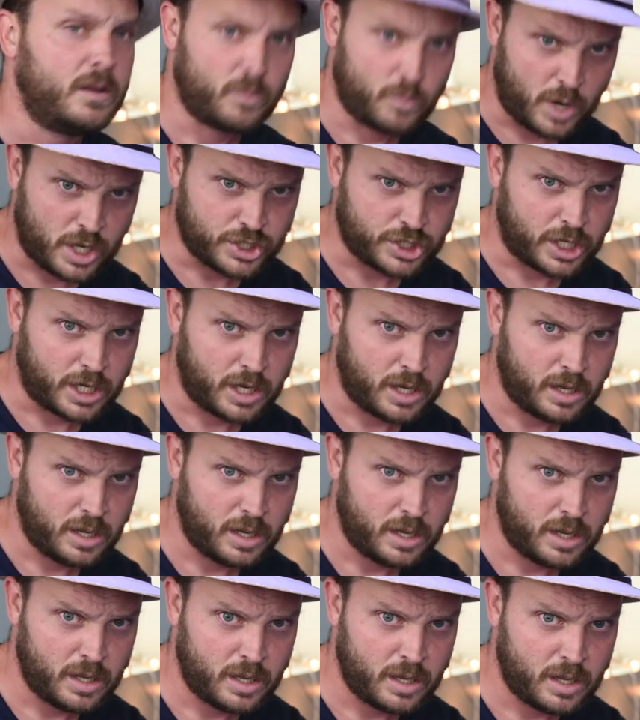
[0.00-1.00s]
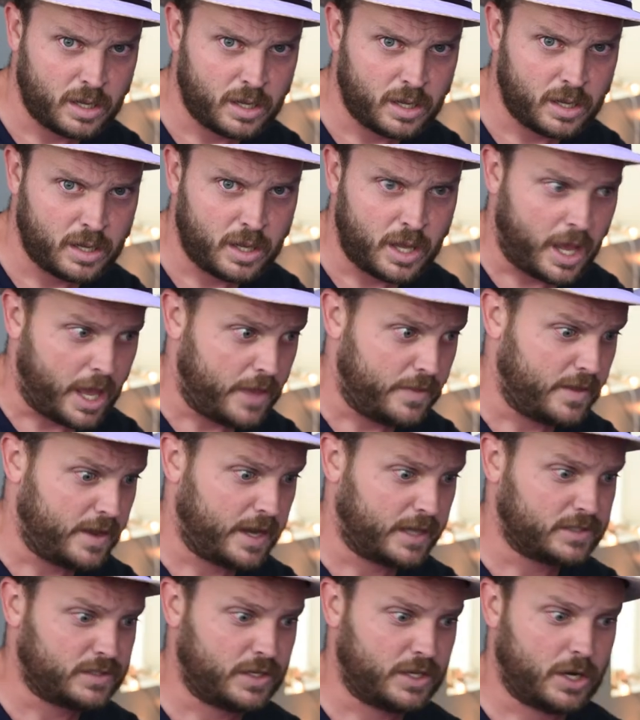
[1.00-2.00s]
Russia. And the
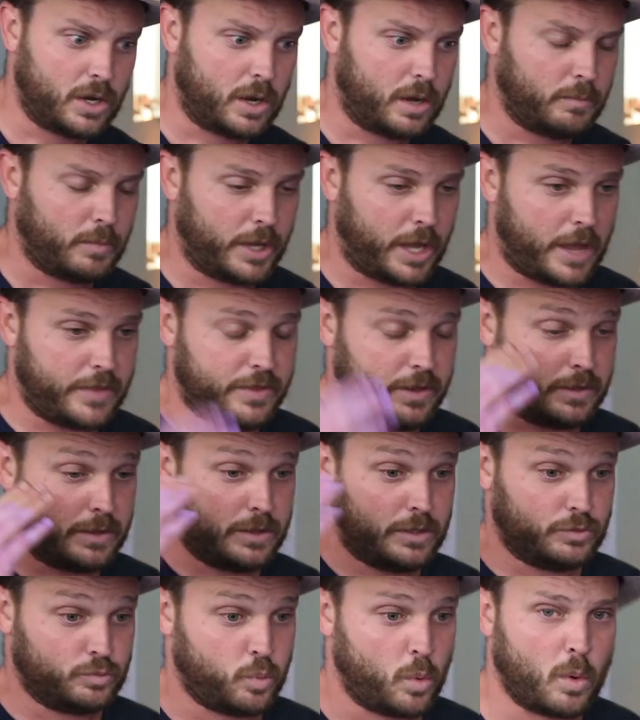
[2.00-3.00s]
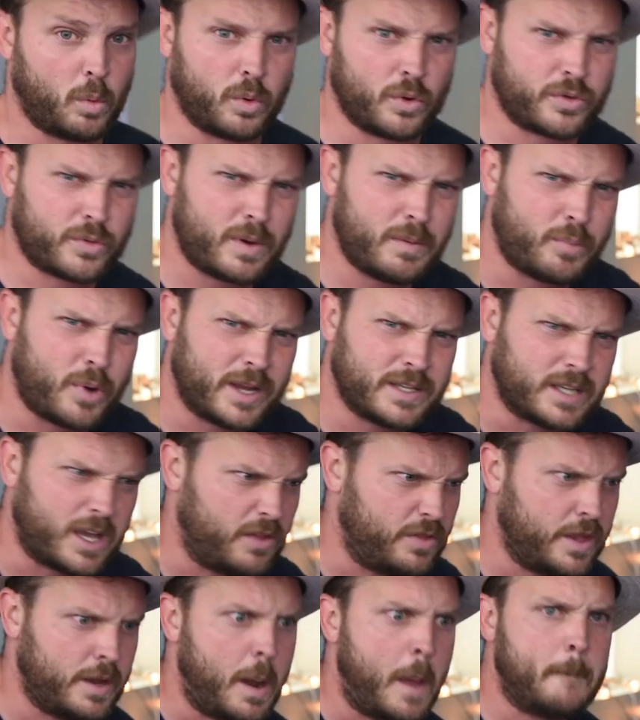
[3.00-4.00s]
next thing you know, I'm like, I think that this World War III breaks
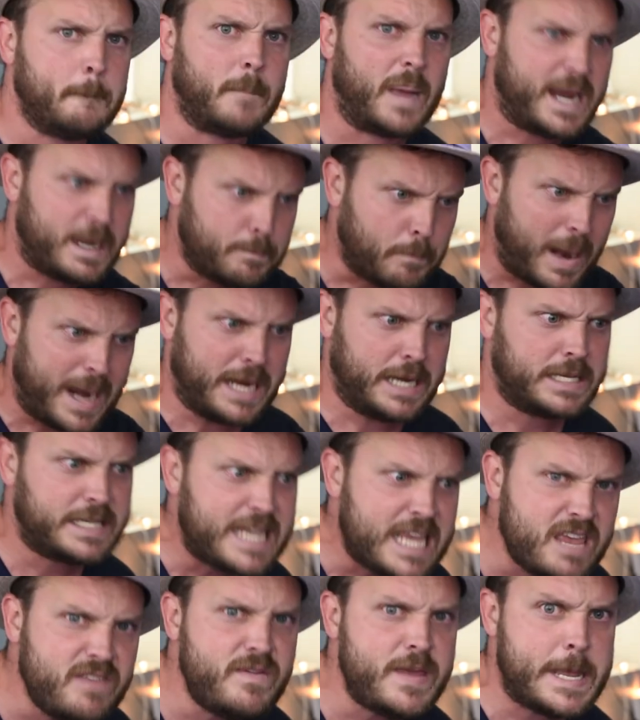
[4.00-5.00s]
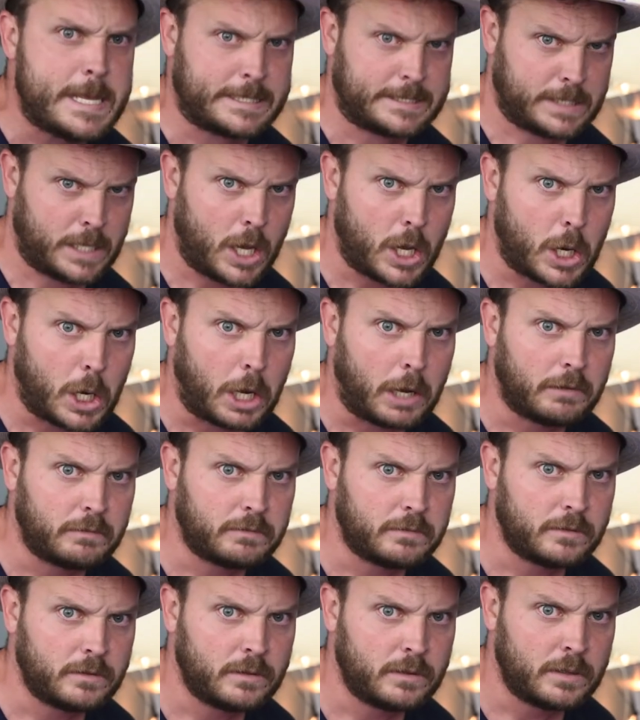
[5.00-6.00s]
out, and then my TV gets cut off.